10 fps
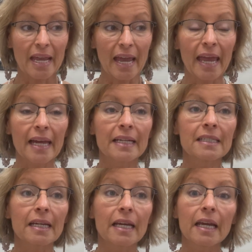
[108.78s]

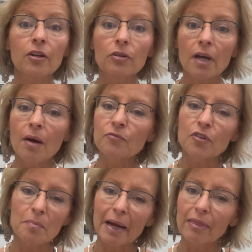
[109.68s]
And it'll come
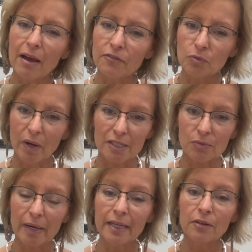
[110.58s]
from my loved
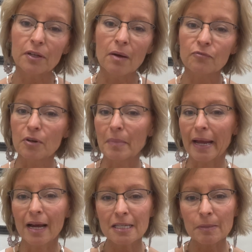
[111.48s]
ones, right? It'll come from my
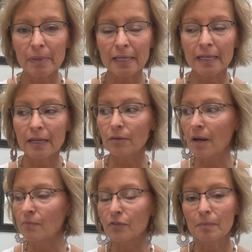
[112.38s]
husband, it'll
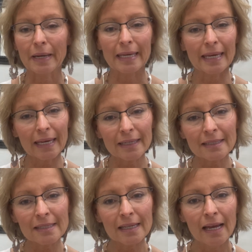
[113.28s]
come from my
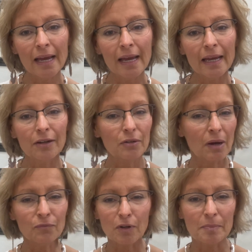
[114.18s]
kids, it'll
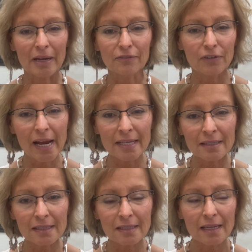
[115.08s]
come from my
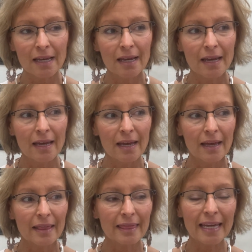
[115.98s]
friends.
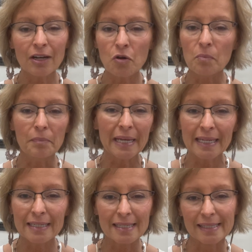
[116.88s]
They don't
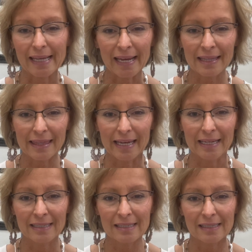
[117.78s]
mean to say
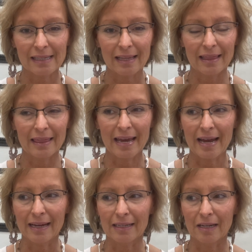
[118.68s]
things
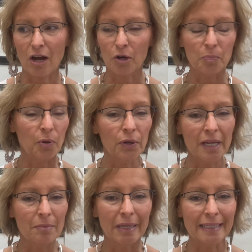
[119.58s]
that are
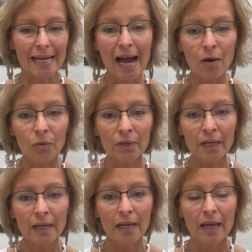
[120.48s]
putting me down,
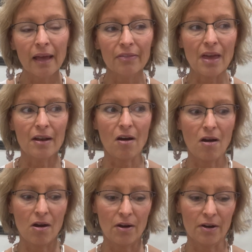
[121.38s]
that
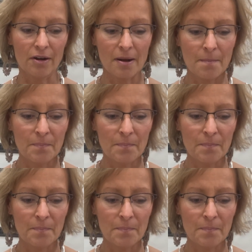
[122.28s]
are